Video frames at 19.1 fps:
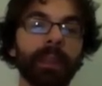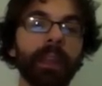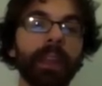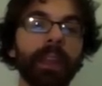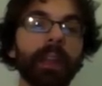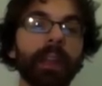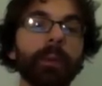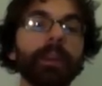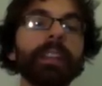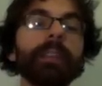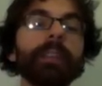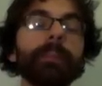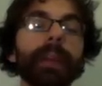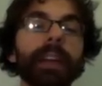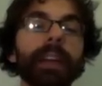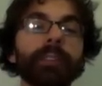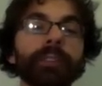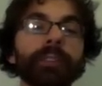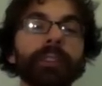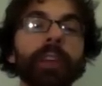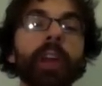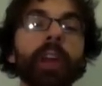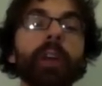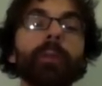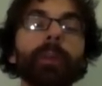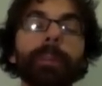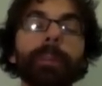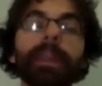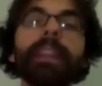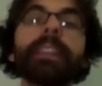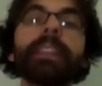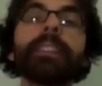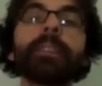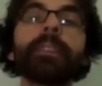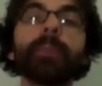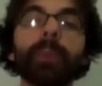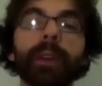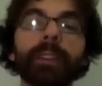And we can imagine repeating this
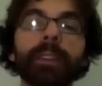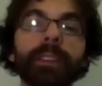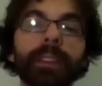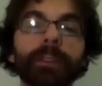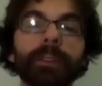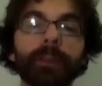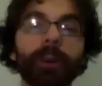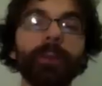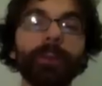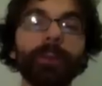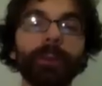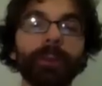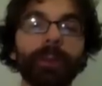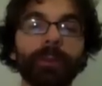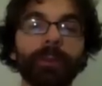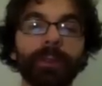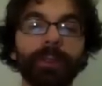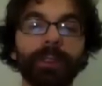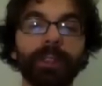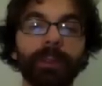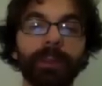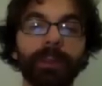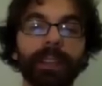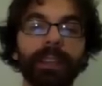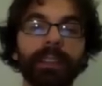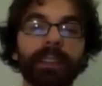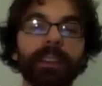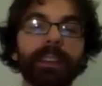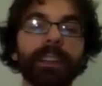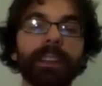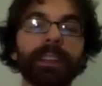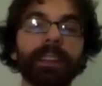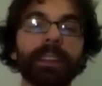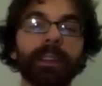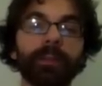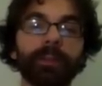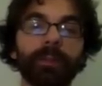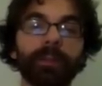process over and over until we get lucky
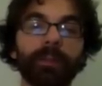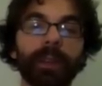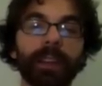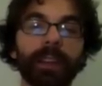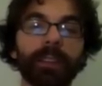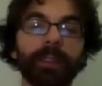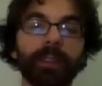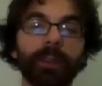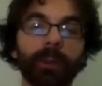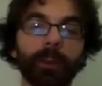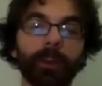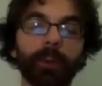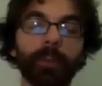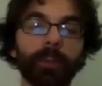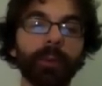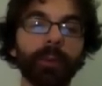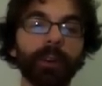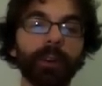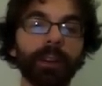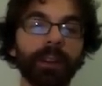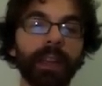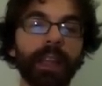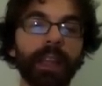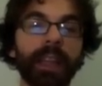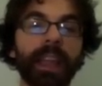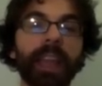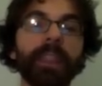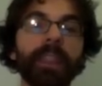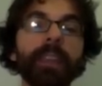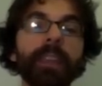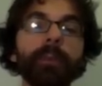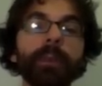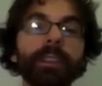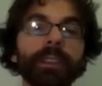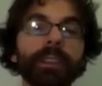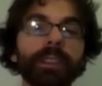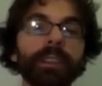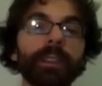enough to find the goal board, and then we
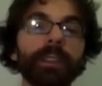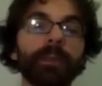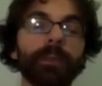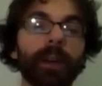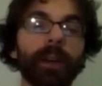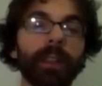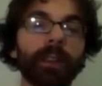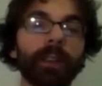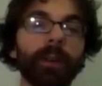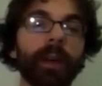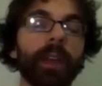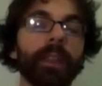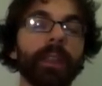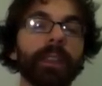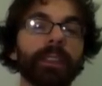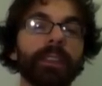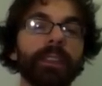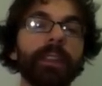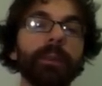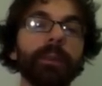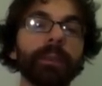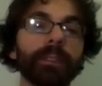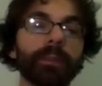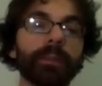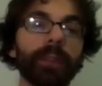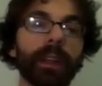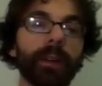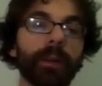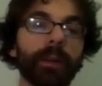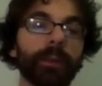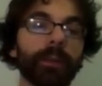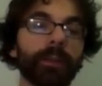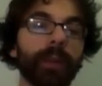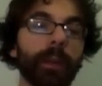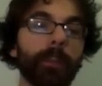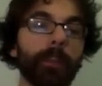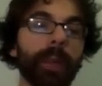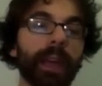just need to follow the sequence of arrows
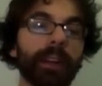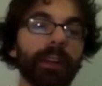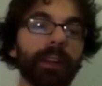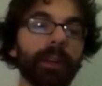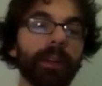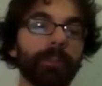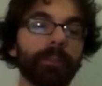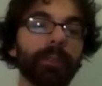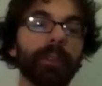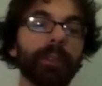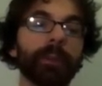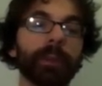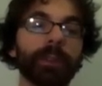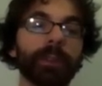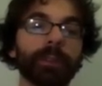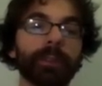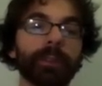back up to the original